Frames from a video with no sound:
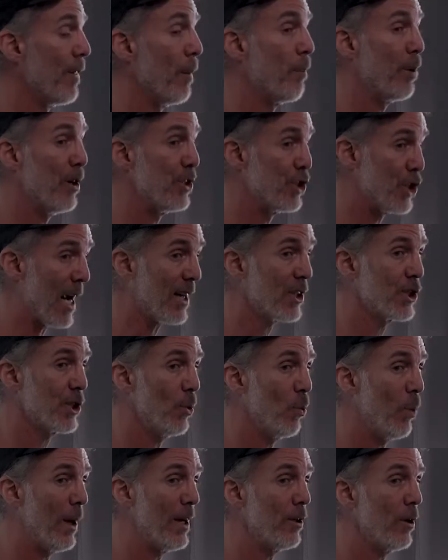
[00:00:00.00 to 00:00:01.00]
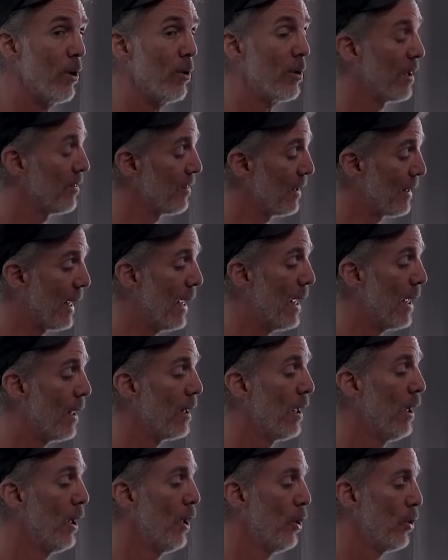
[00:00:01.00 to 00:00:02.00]
of the projection window, because
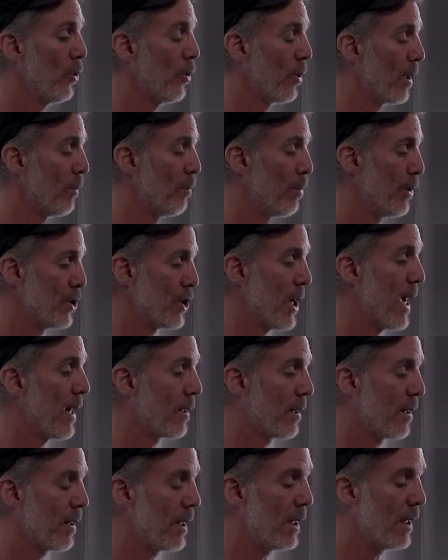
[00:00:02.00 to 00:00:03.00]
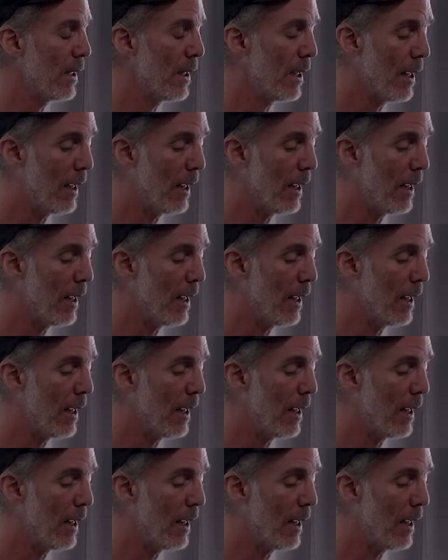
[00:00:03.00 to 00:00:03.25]
again, you can project the